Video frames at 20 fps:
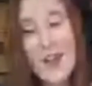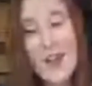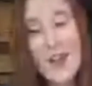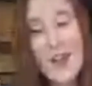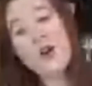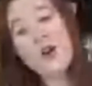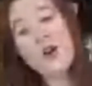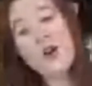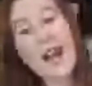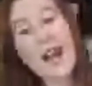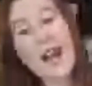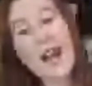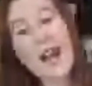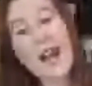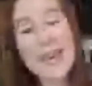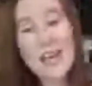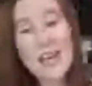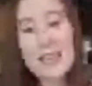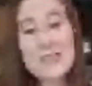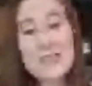So, and I
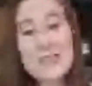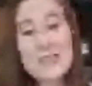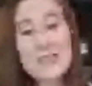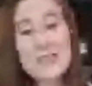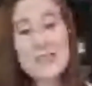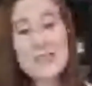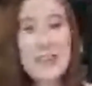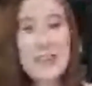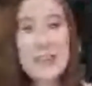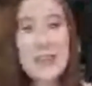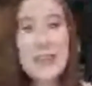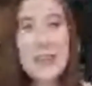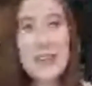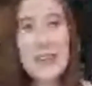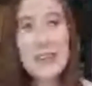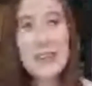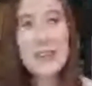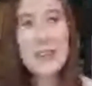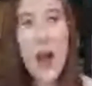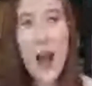think it's like
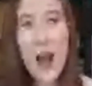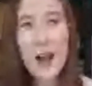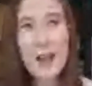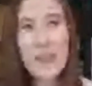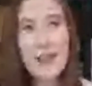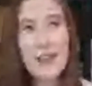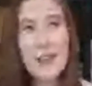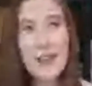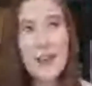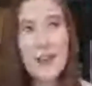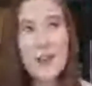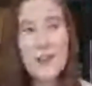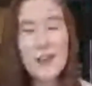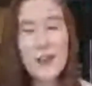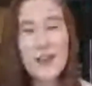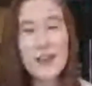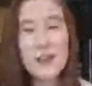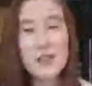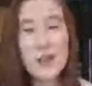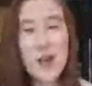not a
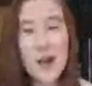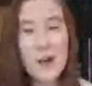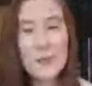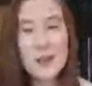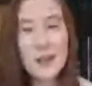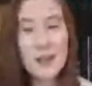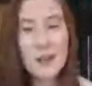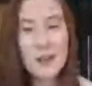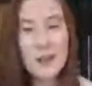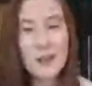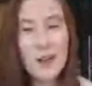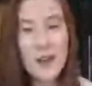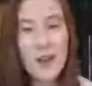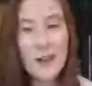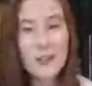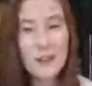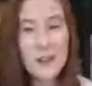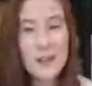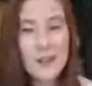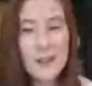very dominant
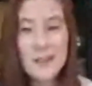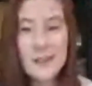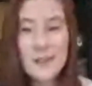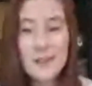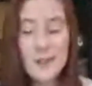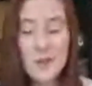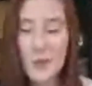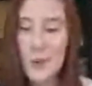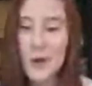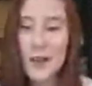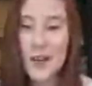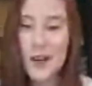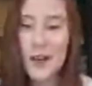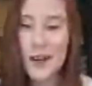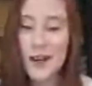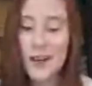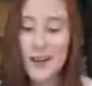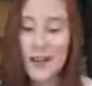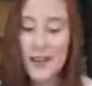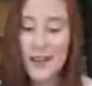audience,
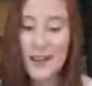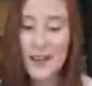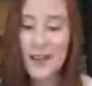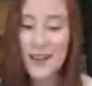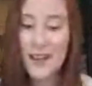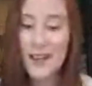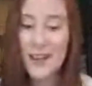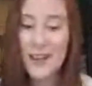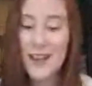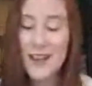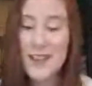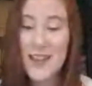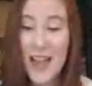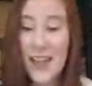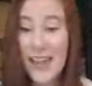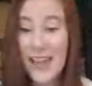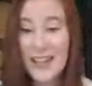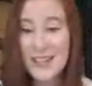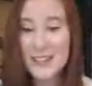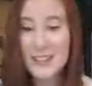or I
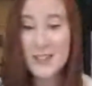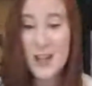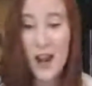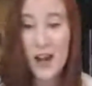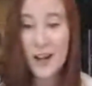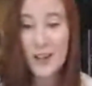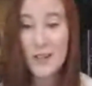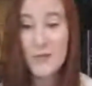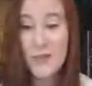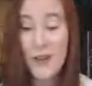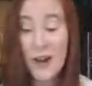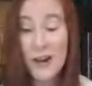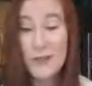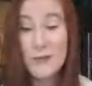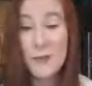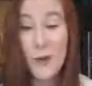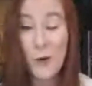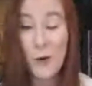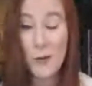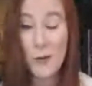guess not a
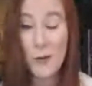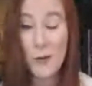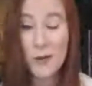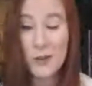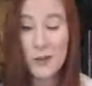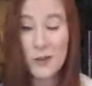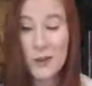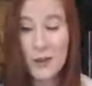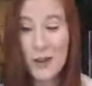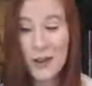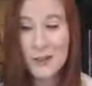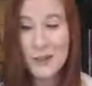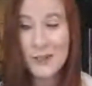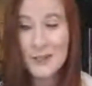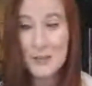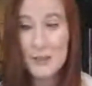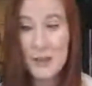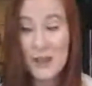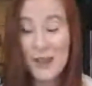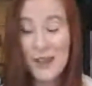very vocal audience,
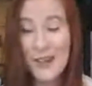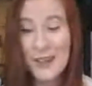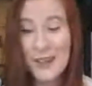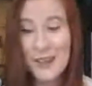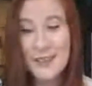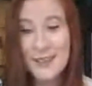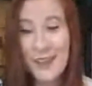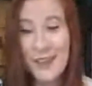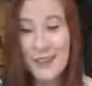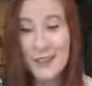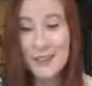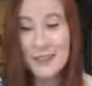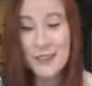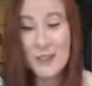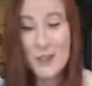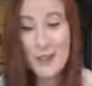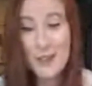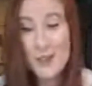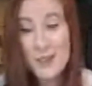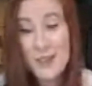because
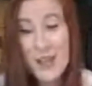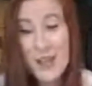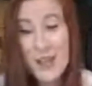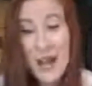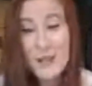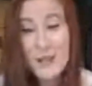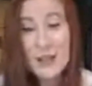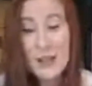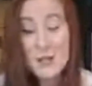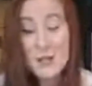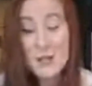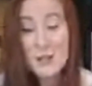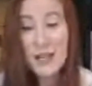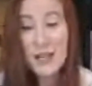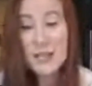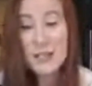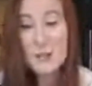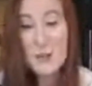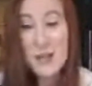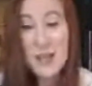there's not many people
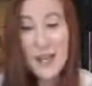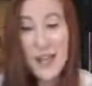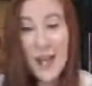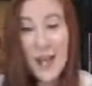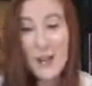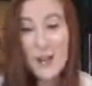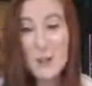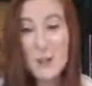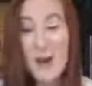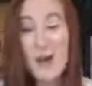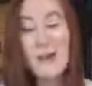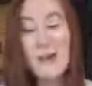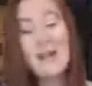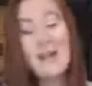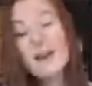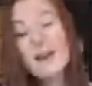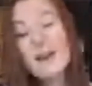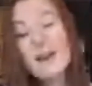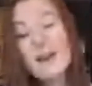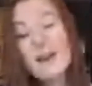like speaking out about
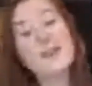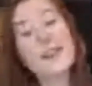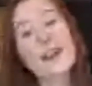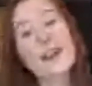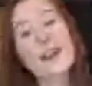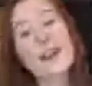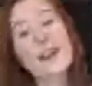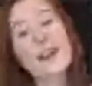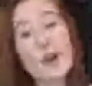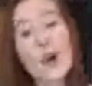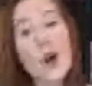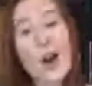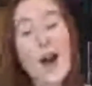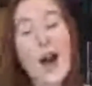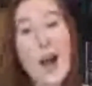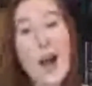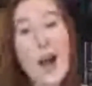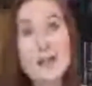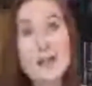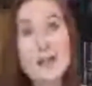like,
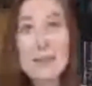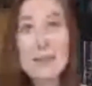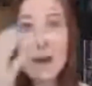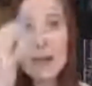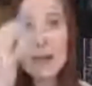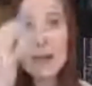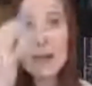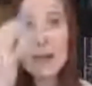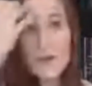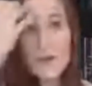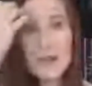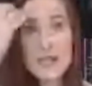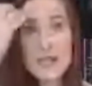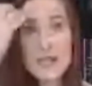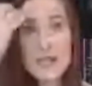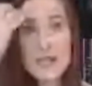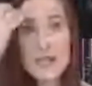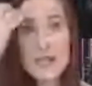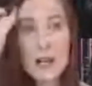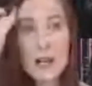I see myself in this
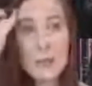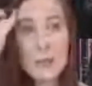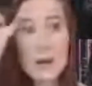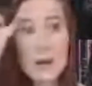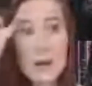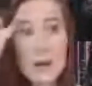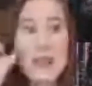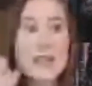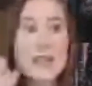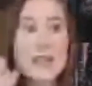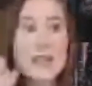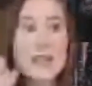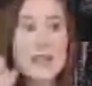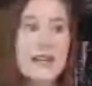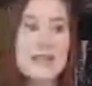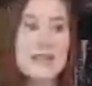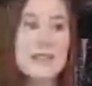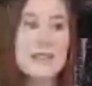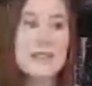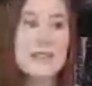book, but I think
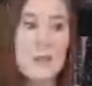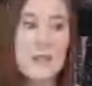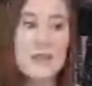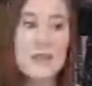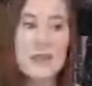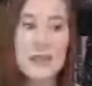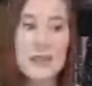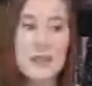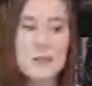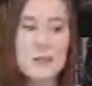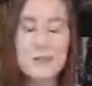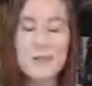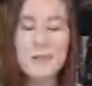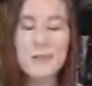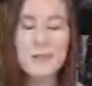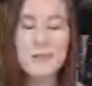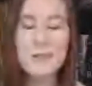that's something,